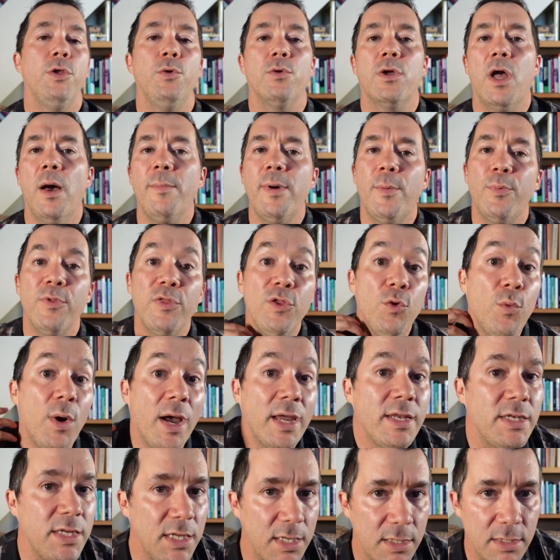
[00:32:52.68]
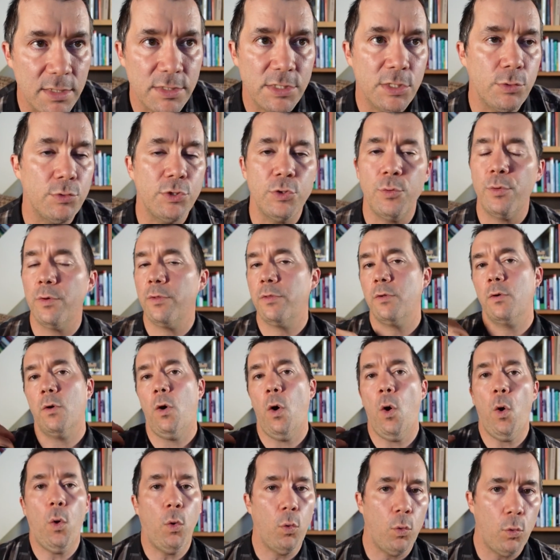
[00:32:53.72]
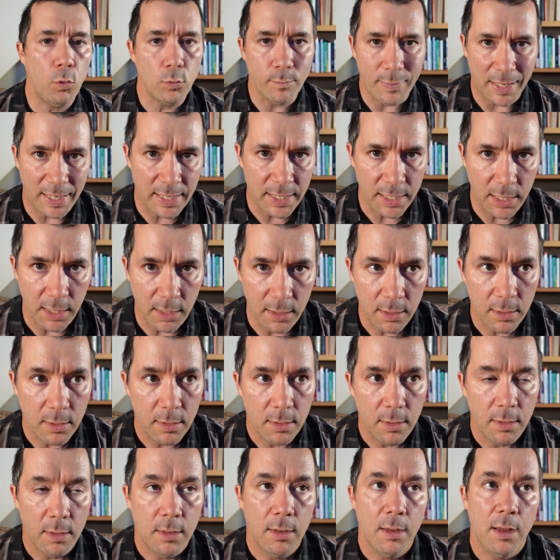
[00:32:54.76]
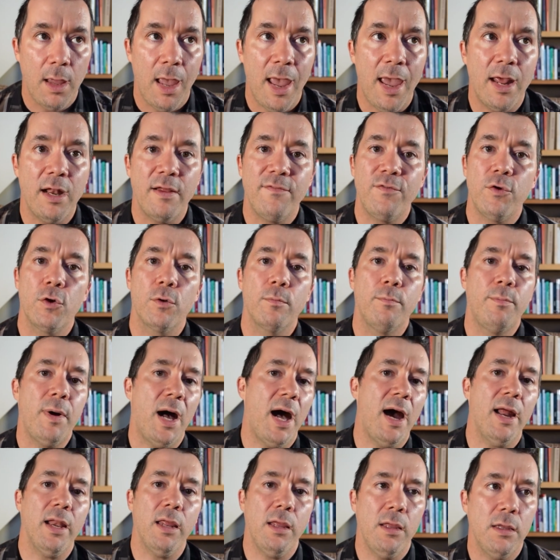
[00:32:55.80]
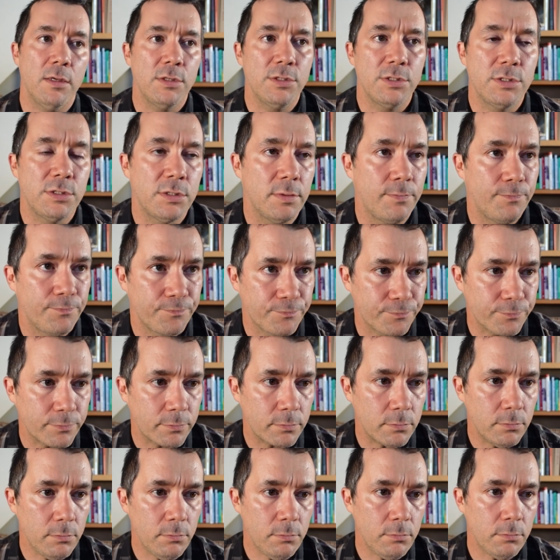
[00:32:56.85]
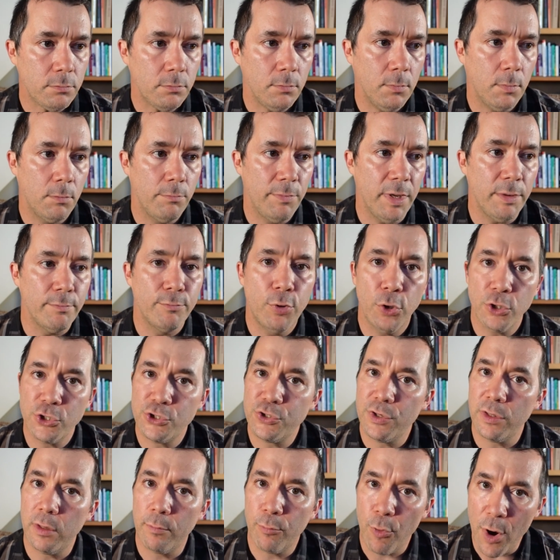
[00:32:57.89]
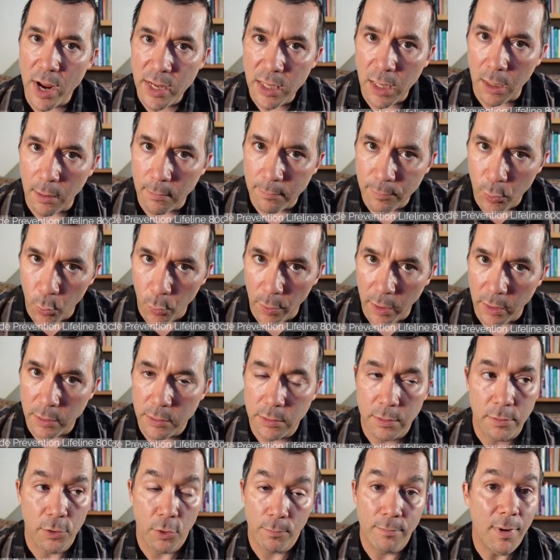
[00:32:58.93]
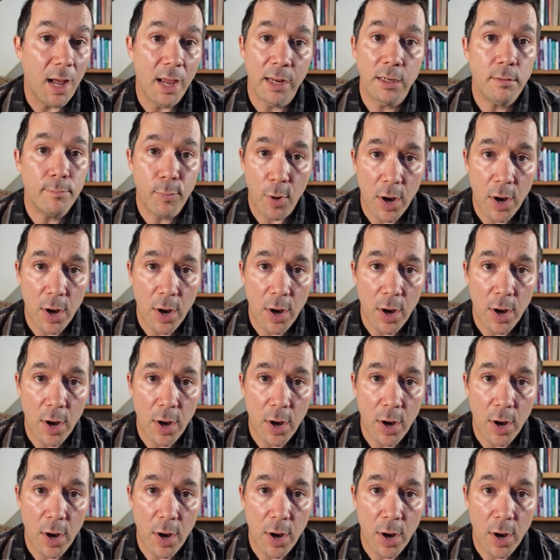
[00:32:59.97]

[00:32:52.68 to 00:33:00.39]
come up with new ideas, you do it with your whole body. And if your body has been pushed to the breaking point, your mind